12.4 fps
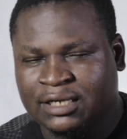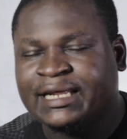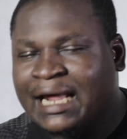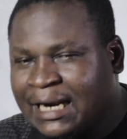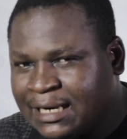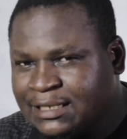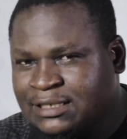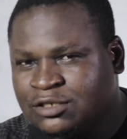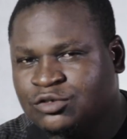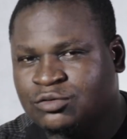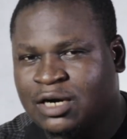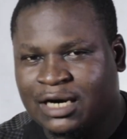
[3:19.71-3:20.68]
They are
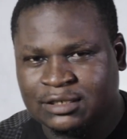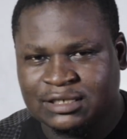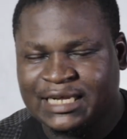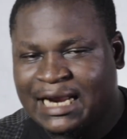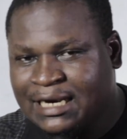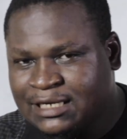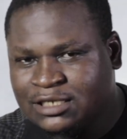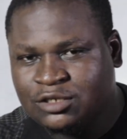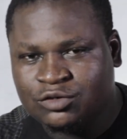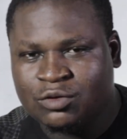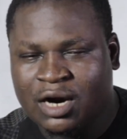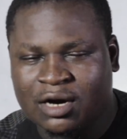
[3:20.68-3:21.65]
listening to us. They are
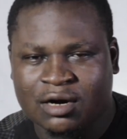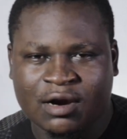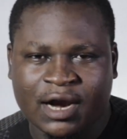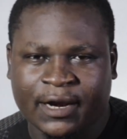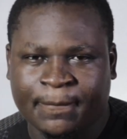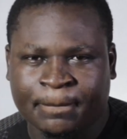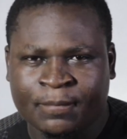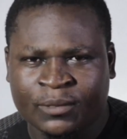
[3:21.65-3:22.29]
listening to our cry.